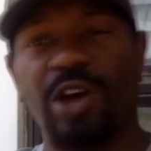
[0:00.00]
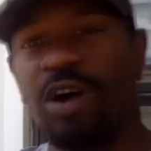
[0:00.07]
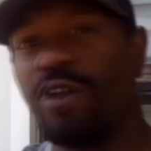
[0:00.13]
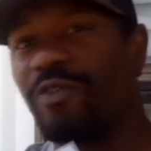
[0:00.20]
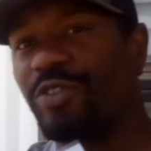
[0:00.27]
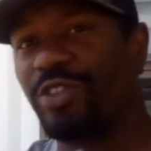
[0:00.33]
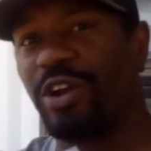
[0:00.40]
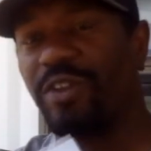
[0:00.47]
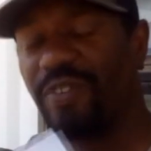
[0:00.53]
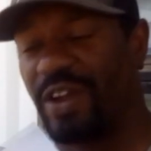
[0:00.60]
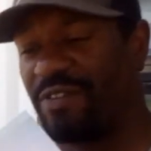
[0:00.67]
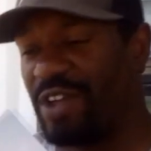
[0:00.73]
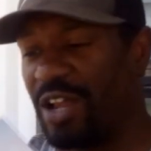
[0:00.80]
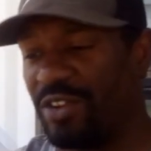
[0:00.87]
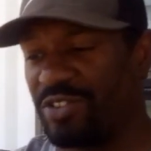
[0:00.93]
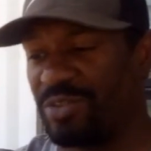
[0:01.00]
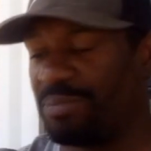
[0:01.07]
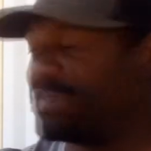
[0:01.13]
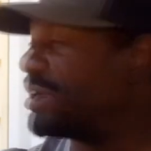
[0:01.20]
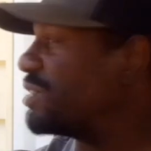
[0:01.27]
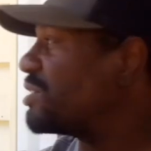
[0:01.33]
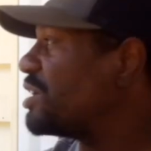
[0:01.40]
all for $35 a
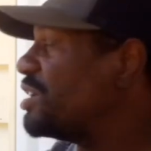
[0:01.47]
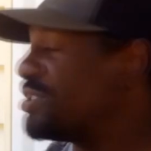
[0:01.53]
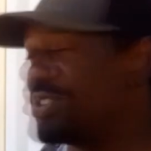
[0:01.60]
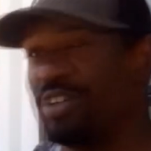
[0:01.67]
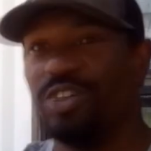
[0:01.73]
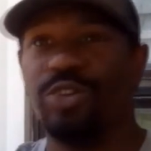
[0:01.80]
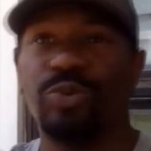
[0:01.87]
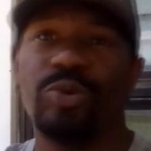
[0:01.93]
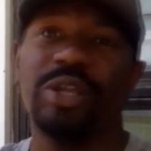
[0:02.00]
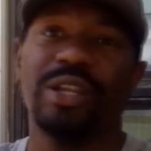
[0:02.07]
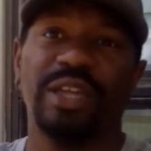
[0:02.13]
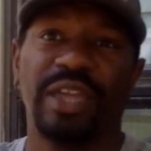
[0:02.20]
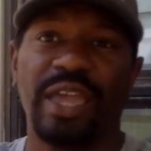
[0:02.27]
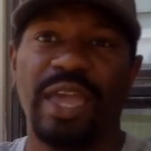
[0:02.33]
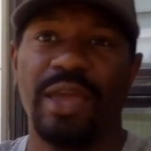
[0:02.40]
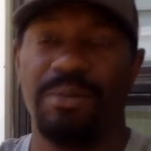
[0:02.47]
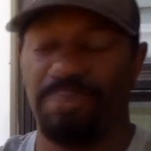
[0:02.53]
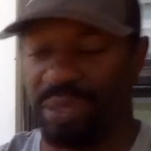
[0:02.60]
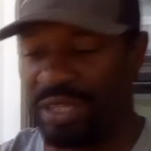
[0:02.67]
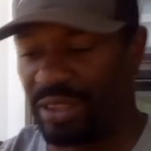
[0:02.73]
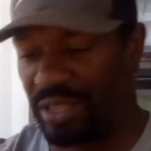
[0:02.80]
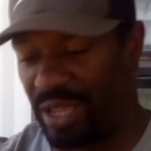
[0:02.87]
month. So you really can't
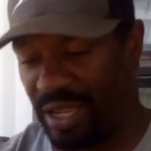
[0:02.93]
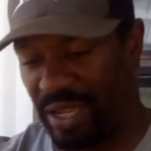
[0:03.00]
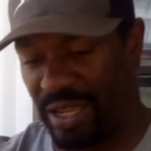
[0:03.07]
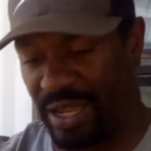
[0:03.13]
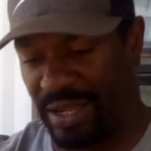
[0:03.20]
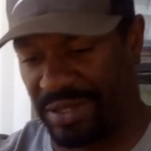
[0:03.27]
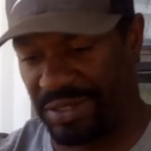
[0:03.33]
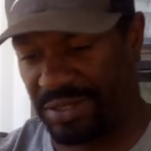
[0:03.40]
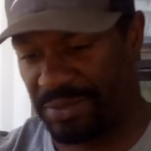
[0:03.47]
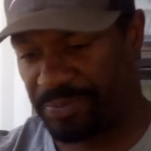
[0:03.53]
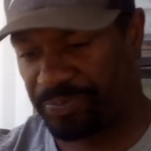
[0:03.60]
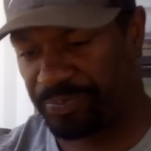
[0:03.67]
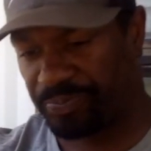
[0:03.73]
beat that, guys.